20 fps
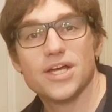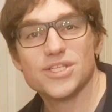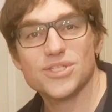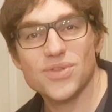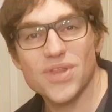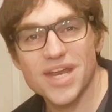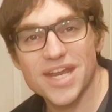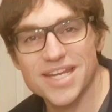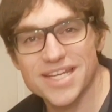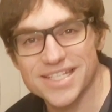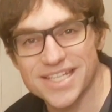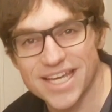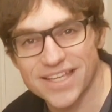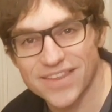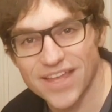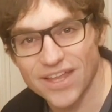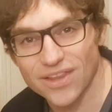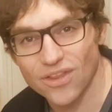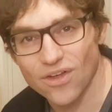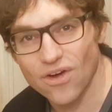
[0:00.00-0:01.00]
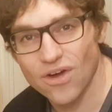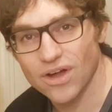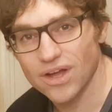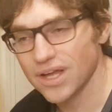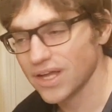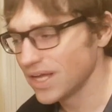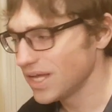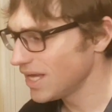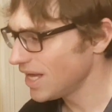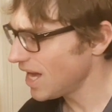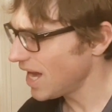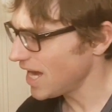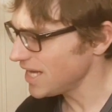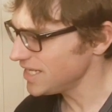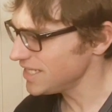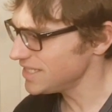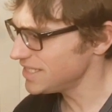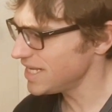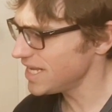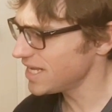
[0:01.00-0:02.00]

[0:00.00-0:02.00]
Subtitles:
So that didn't take that long. I did